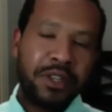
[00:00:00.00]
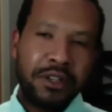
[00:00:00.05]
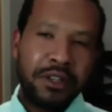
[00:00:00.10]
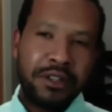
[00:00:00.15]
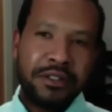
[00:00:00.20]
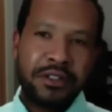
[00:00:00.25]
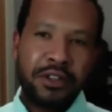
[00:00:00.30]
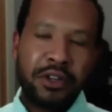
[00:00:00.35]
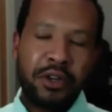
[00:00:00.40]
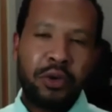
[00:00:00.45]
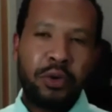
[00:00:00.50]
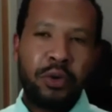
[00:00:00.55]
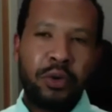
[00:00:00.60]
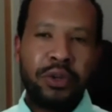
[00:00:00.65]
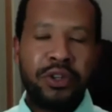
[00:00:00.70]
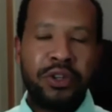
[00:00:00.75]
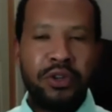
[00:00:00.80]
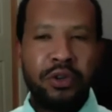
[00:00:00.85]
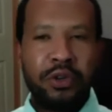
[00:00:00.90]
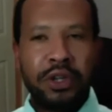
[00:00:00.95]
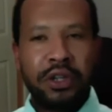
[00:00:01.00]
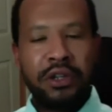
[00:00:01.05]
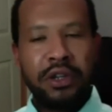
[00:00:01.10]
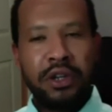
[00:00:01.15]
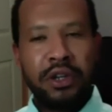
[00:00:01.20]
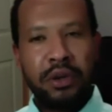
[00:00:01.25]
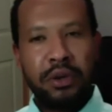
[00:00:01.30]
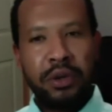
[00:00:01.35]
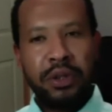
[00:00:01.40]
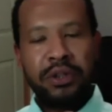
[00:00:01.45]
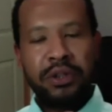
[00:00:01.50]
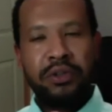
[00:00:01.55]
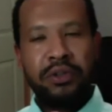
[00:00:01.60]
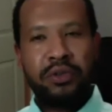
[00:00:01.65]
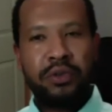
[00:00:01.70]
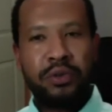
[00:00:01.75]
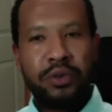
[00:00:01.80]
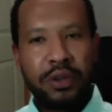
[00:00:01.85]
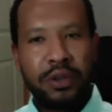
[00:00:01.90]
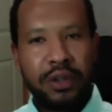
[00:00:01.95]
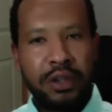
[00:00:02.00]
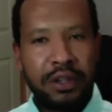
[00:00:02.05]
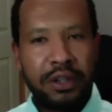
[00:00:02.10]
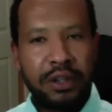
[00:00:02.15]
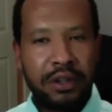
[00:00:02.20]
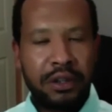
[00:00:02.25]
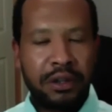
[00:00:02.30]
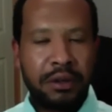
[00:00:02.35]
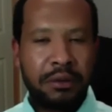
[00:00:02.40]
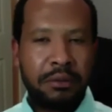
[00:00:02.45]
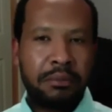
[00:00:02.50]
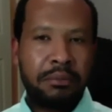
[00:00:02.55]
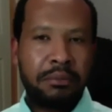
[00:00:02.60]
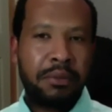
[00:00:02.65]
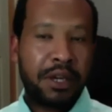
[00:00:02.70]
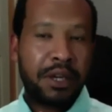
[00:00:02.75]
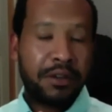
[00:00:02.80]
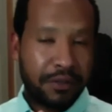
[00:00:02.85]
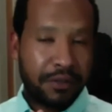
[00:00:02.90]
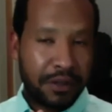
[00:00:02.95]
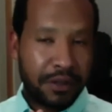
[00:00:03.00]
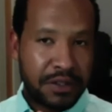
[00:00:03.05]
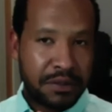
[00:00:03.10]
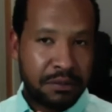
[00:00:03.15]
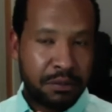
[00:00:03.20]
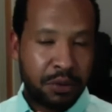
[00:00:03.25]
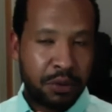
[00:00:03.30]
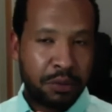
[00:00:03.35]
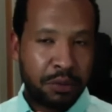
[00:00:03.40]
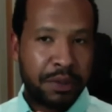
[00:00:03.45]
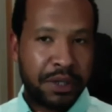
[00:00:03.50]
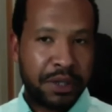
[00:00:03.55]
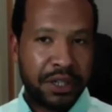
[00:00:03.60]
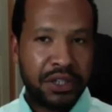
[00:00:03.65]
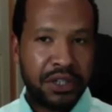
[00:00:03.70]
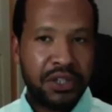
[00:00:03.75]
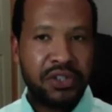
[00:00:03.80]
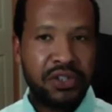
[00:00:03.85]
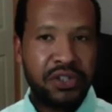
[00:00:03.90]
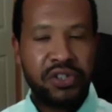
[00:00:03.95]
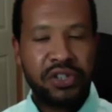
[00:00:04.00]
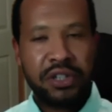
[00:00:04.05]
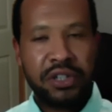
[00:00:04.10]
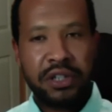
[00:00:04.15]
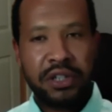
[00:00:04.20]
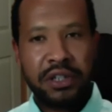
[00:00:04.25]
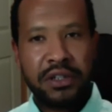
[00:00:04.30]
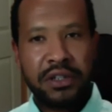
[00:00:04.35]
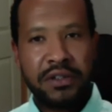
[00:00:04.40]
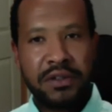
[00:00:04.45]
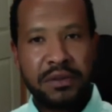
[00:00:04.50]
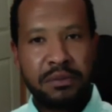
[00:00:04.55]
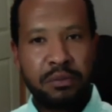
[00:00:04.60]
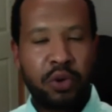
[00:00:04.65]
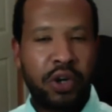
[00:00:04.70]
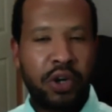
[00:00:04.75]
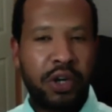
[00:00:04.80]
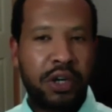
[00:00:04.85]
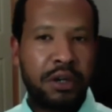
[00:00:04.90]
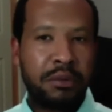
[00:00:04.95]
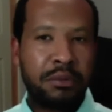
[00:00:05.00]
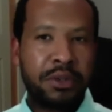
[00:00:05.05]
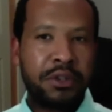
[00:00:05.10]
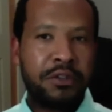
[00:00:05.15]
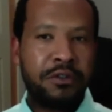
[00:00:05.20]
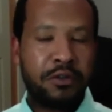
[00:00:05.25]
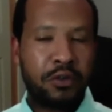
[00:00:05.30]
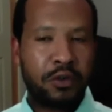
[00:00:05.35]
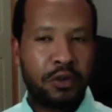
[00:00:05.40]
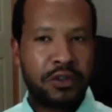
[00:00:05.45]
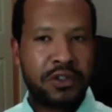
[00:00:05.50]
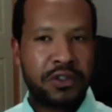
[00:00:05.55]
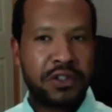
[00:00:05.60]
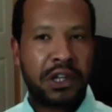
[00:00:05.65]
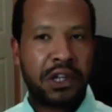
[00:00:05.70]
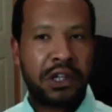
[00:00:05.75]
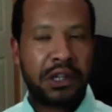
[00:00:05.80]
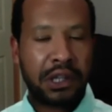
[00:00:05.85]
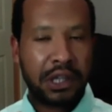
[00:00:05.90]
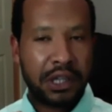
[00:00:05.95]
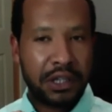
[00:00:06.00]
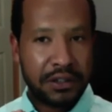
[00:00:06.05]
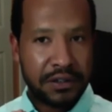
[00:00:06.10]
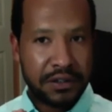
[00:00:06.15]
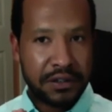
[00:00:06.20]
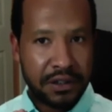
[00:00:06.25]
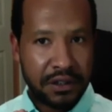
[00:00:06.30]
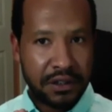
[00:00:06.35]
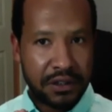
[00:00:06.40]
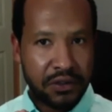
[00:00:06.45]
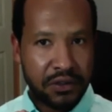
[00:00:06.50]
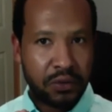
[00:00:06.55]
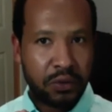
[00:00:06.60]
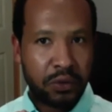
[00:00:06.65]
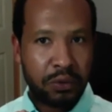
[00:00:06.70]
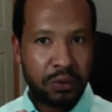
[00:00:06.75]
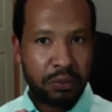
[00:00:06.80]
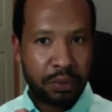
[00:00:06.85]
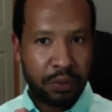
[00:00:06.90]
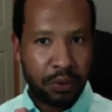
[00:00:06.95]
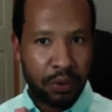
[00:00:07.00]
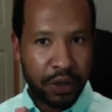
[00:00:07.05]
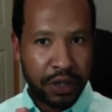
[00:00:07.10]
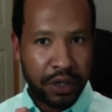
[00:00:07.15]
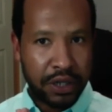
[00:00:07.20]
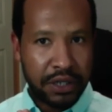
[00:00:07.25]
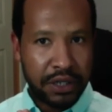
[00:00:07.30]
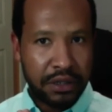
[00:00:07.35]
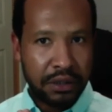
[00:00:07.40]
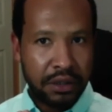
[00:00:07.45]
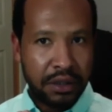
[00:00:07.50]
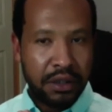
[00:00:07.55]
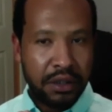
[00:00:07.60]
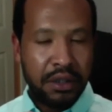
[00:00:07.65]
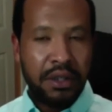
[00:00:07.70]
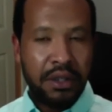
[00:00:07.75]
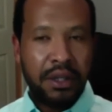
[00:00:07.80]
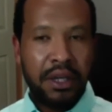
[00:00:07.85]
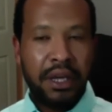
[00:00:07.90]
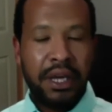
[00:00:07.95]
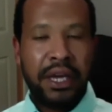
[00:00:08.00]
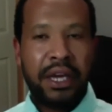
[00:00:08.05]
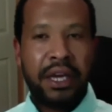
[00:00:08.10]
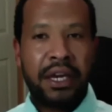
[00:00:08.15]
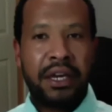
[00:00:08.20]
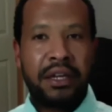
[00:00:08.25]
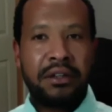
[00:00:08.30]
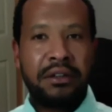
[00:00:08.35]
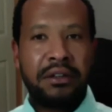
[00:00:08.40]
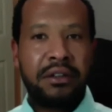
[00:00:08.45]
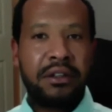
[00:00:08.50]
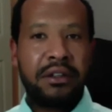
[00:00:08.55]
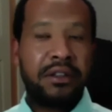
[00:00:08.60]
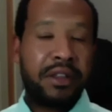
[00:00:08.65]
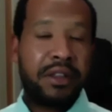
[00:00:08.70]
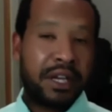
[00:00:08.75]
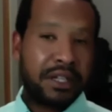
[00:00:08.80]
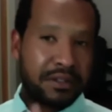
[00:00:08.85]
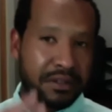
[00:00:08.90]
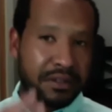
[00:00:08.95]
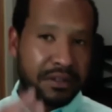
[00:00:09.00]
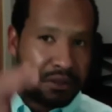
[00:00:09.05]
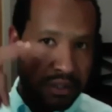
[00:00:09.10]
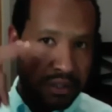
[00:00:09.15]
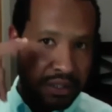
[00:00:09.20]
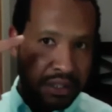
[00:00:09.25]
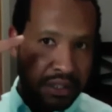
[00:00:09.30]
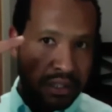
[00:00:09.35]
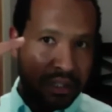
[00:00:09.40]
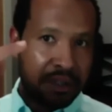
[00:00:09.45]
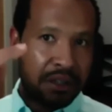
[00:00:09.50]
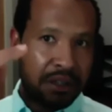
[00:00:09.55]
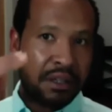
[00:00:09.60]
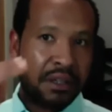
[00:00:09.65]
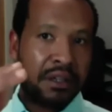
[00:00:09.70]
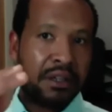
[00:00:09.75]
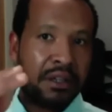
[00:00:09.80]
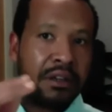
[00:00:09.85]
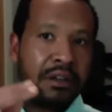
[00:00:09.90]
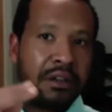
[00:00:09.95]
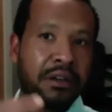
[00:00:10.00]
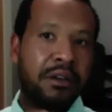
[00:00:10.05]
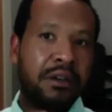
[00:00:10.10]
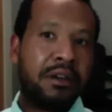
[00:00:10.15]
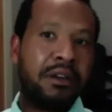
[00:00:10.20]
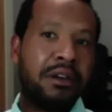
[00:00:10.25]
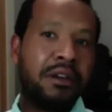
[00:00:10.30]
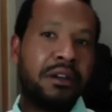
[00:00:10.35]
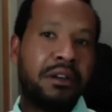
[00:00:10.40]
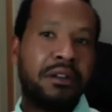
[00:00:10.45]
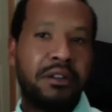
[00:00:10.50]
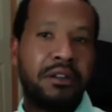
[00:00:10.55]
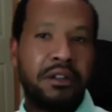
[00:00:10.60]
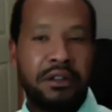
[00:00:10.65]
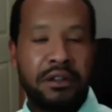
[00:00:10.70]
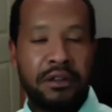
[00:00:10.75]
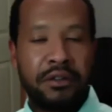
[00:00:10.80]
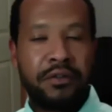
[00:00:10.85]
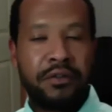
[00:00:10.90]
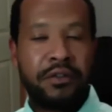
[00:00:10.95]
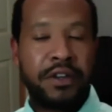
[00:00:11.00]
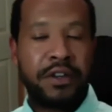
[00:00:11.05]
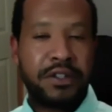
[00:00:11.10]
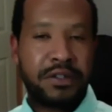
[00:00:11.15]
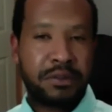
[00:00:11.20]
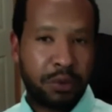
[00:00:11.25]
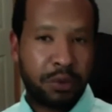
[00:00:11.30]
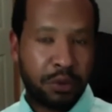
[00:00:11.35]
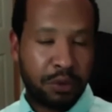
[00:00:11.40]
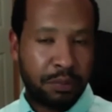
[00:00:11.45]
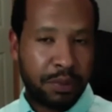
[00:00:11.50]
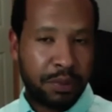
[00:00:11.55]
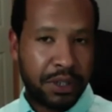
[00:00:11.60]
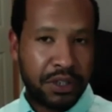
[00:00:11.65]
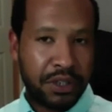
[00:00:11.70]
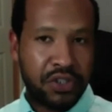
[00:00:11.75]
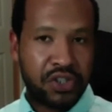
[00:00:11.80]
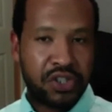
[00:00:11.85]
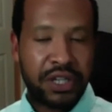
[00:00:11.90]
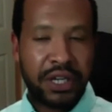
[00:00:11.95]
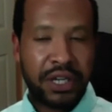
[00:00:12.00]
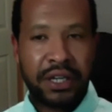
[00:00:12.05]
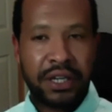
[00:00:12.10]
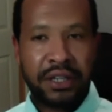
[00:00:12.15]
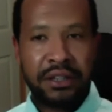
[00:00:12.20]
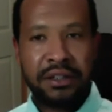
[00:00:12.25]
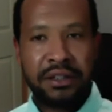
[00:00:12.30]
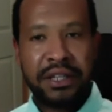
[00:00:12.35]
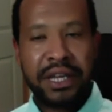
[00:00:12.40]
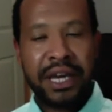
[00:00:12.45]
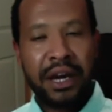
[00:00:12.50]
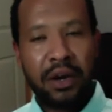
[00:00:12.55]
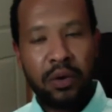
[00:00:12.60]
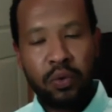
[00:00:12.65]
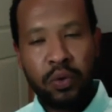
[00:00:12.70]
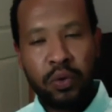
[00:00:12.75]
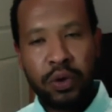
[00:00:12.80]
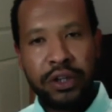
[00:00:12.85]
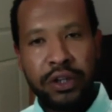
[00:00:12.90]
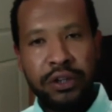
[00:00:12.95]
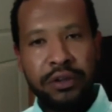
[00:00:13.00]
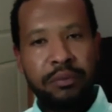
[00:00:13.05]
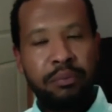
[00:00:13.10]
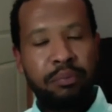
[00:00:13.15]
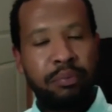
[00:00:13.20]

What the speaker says: so you can go into my Facebook page. It is Mohamed for Salt Lake City School Board. And that's the Facebook page. And that one,